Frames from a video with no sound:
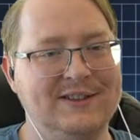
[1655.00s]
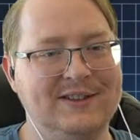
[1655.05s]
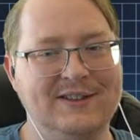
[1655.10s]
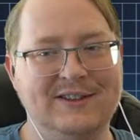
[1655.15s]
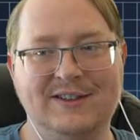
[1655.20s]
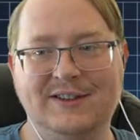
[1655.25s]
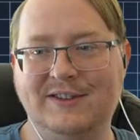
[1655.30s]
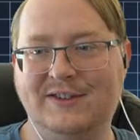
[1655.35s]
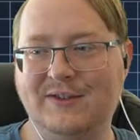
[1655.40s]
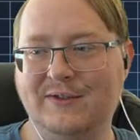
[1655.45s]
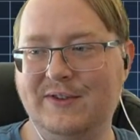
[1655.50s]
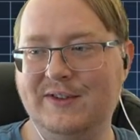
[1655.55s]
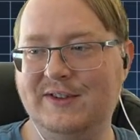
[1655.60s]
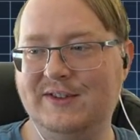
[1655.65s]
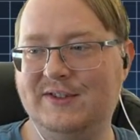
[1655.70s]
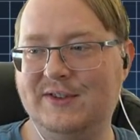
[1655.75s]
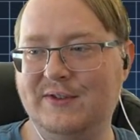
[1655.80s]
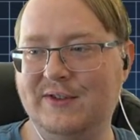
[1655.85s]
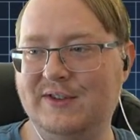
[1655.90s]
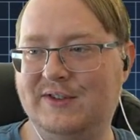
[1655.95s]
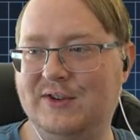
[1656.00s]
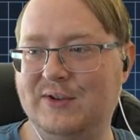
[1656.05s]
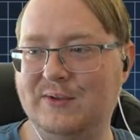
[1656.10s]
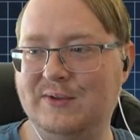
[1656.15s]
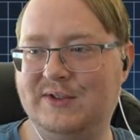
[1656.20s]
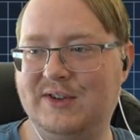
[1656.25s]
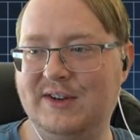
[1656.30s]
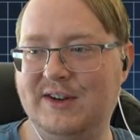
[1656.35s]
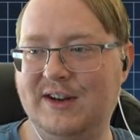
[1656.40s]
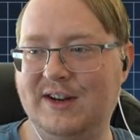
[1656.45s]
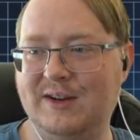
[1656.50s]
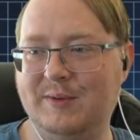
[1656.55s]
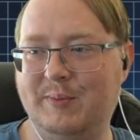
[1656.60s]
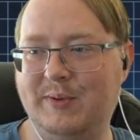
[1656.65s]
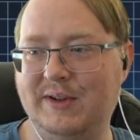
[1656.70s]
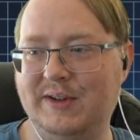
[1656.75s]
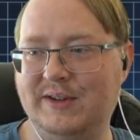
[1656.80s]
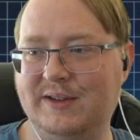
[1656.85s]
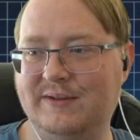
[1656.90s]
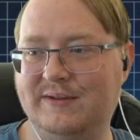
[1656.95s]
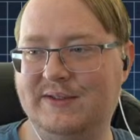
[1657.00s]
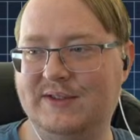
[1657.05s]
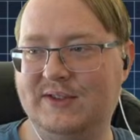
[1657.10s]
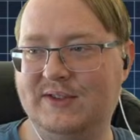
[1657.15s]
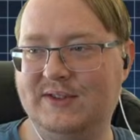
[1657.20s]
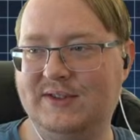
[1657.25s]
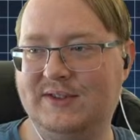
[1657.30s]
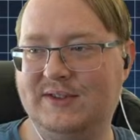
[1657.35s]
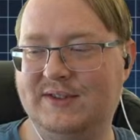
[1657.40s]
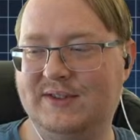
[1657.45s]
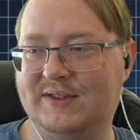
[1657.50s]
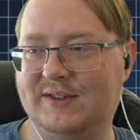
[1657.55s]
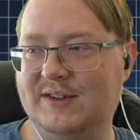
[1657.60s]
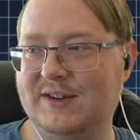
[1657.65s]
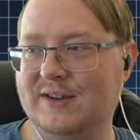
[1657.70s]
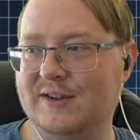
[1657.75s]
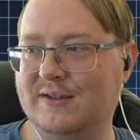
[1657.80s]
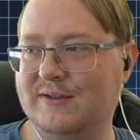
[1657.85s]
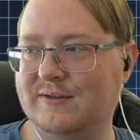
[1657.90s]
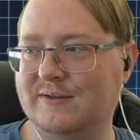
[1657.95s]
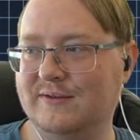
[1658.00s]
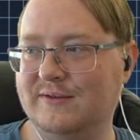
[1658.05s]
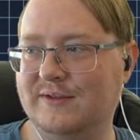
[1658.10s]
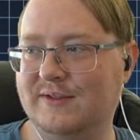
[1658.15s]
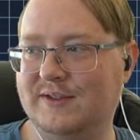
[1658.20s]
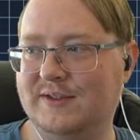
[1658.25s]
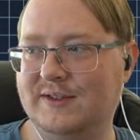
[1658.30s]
It's only two 1080p, you know,